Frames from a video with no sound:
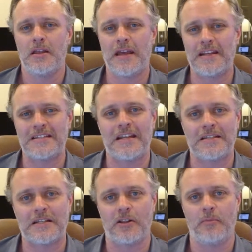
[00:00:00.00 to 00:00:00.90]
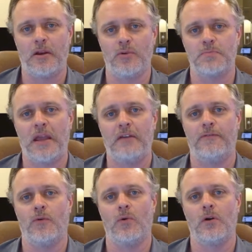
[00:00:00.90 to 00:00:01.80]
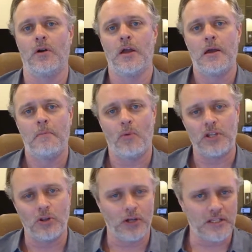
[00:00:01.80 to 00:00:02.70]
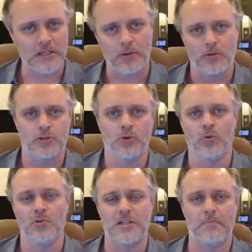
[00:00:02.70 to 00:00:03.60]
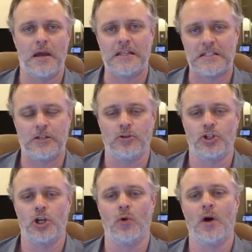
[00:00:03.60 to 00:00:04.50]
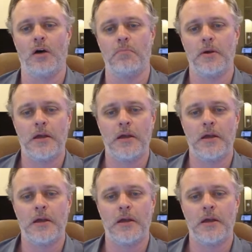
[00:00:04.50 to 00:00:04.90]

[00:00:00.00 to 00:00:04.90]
That doesn't necessarily mean it was paid for. But when you look at some of those tools, it might still show up.